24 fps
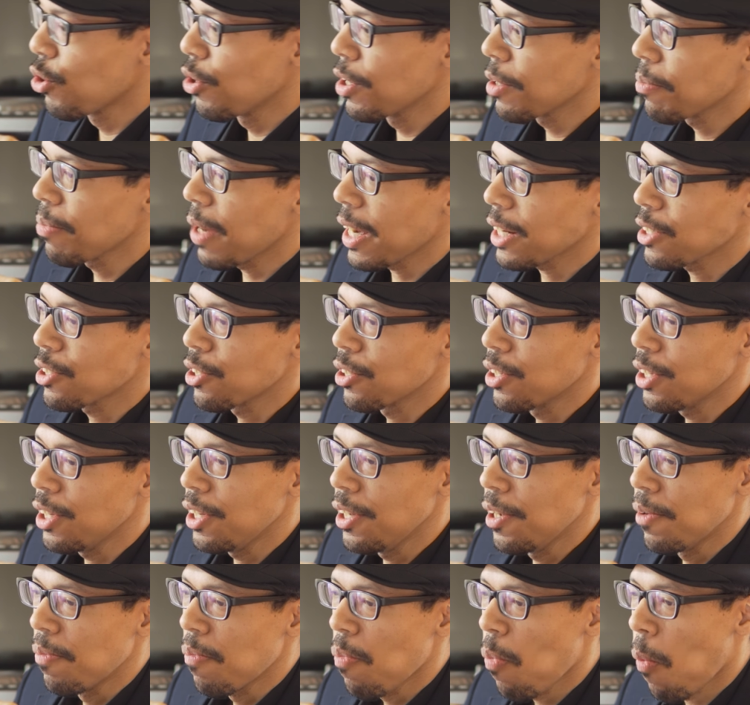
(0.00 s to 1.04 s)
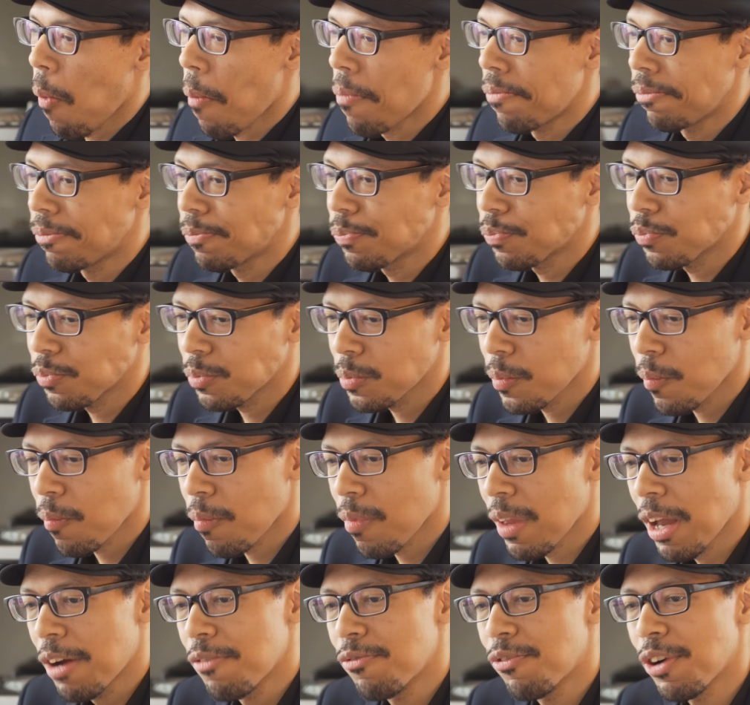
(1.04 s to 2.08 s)
going back to the
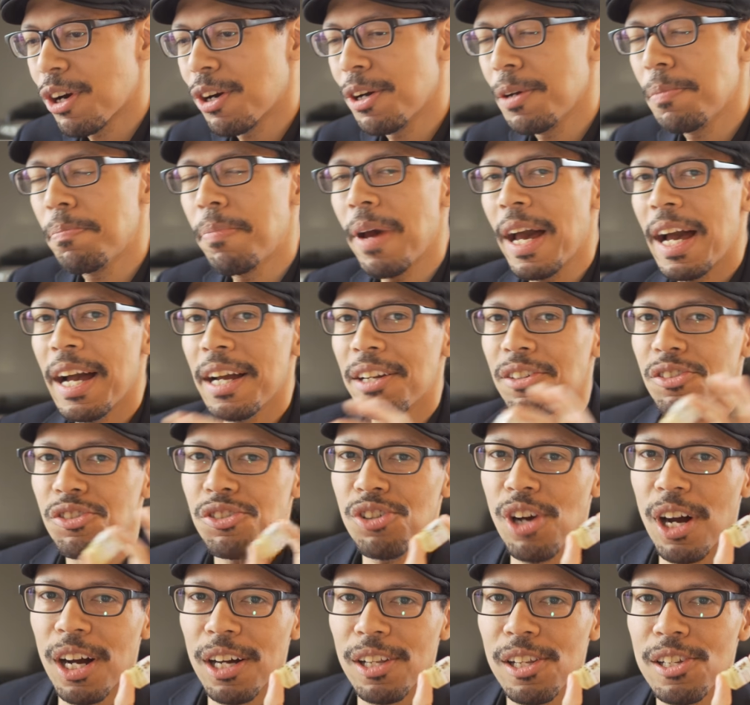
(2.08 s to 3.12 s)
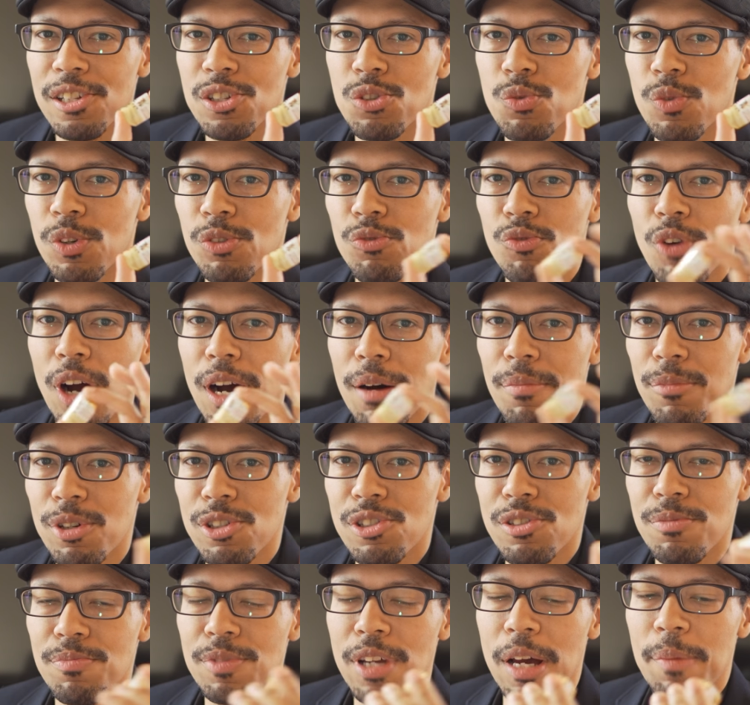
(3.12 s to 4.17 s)
very bad chocolates with rum or
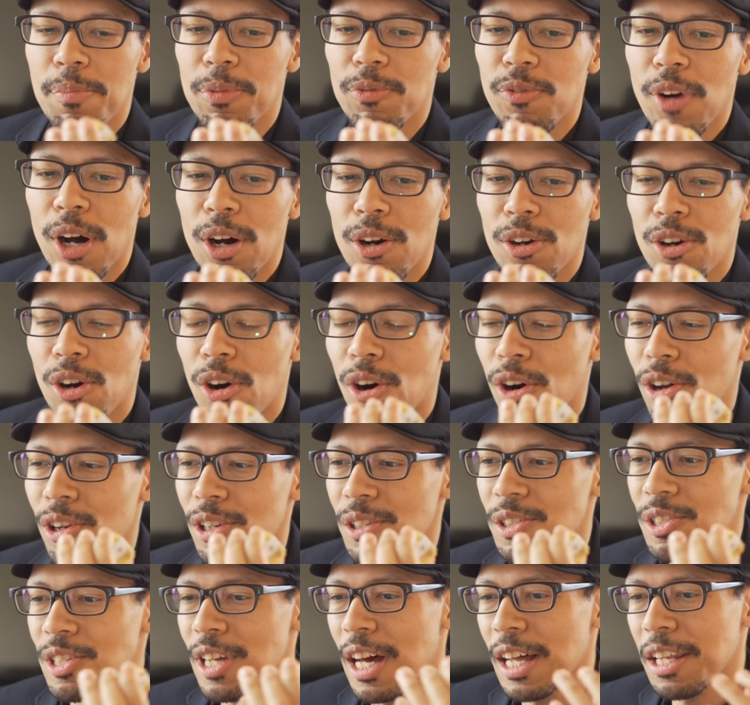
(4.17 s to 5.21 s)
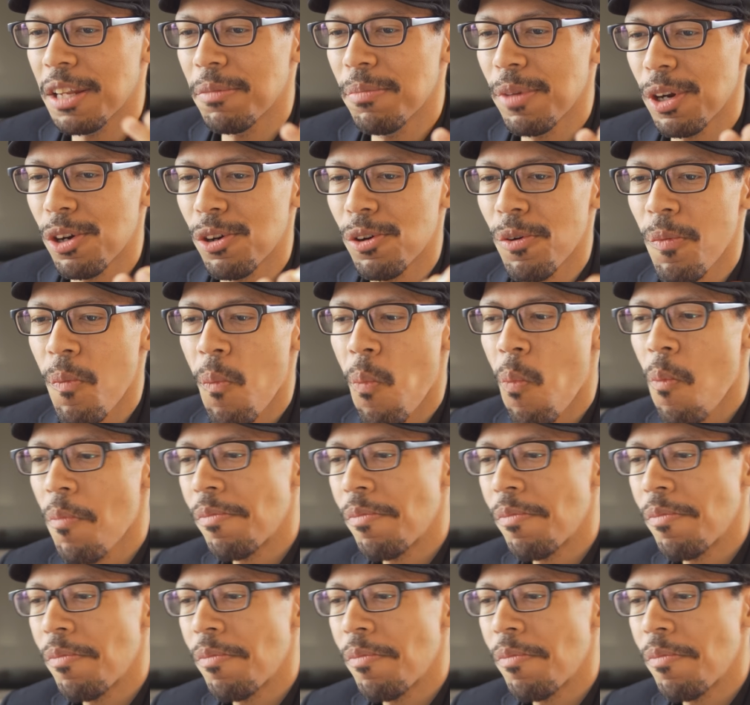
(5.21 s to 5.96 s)
some type of alcohol inside the middle,